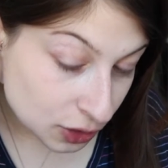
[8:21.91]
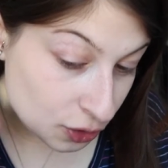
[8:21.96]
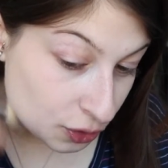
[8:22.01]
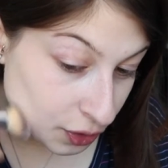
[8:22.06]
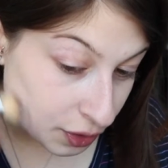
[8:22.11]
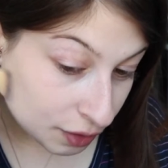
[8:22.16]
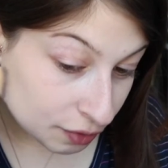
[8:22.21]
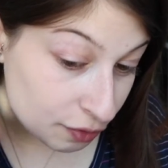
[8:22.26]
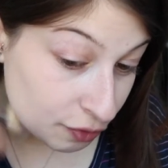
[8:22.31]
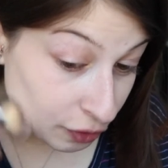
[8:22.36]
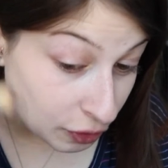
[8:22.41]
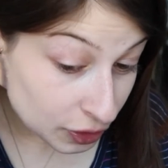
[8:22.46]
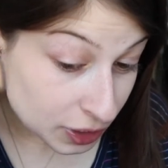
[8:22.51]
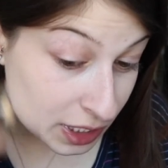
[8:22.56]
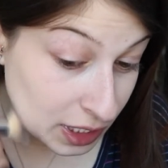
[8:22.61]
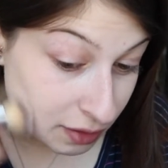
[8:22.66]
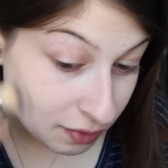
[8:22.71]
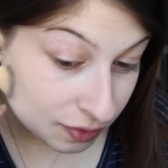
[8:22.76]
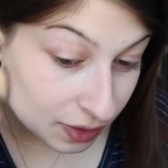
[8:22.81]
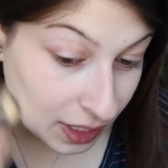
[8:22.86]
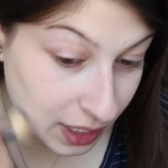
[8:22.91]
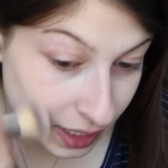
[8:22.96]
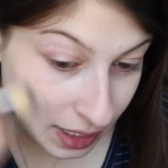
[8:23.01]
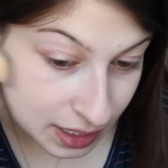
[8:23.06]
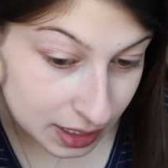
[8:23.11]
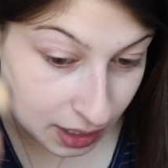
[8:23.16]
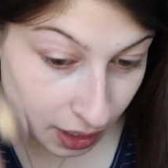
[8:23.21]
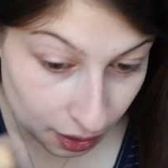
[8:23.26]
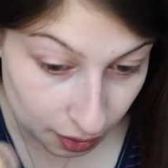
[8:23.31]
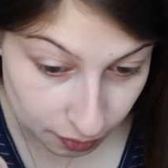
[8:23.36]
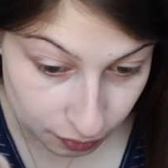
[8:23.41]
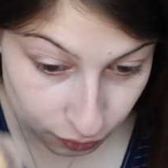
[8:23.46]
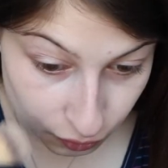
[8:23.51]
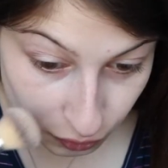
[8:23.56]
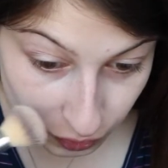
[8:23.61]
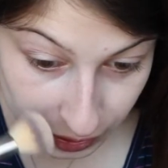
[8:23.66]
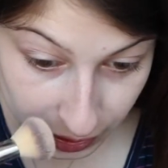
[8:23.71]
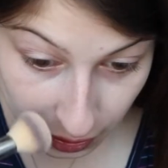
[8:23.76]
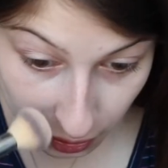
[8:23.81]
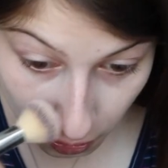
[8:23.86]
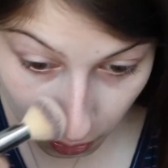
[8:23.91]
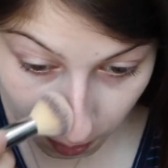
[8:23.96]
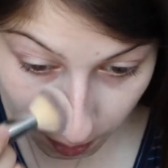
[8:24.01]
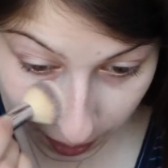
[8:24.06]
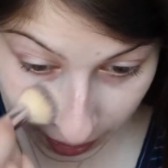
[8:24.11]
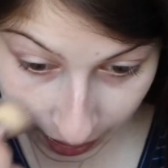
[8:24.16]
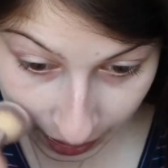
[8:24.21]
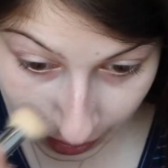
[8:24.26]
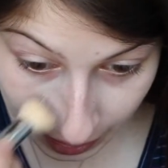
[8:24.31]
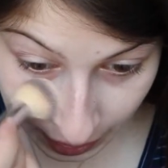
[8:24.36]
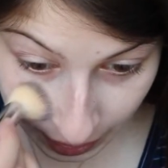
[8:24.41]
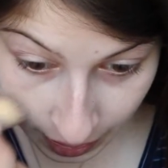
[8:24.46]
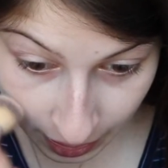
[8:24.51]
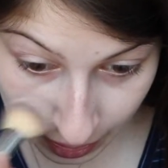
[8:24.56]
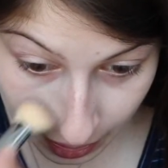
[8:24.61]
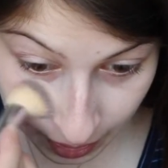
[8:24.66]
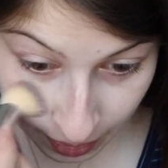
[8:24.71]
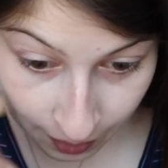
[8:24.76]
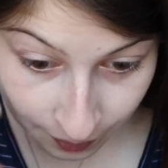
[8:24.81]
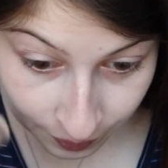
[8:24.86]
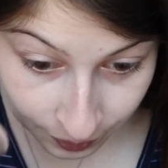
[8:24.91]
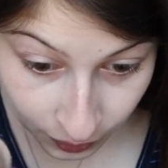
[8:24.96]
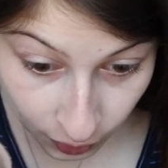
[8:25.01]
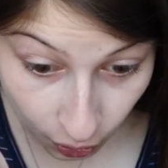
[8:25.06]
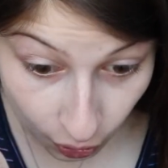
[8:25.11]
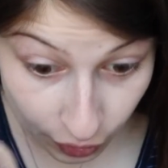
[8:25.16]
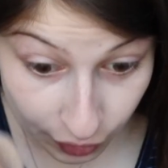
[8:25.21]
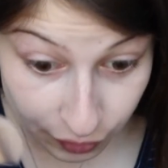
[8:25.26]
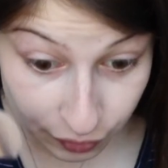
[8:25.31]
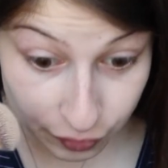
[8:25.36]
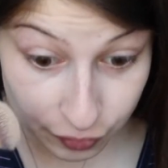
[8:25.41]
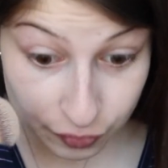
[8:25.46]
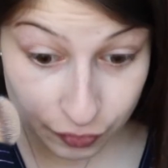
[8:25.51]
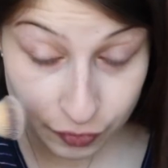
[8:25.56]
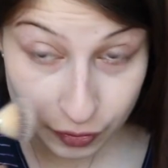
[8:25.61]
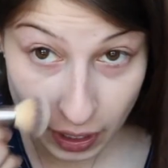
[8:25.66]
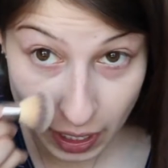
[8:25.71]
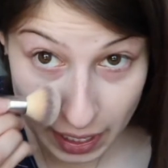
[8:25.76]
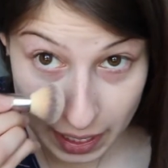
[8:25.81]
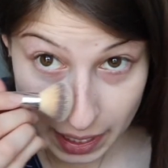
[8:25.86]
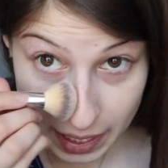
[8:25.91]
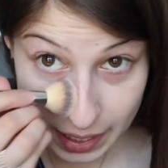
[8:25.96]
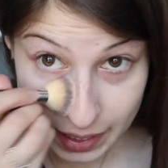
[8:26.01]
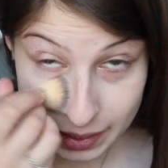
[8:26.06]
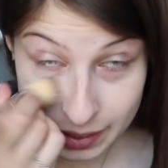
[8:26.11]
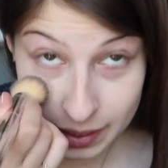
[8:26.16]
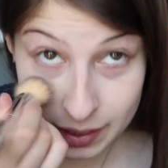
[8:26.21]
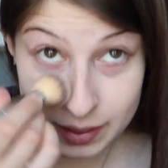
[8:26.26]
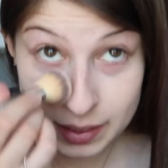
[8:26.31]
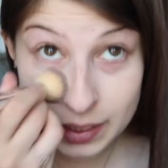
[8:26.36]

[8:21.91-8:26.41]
or the first phase of reopening, on Friday.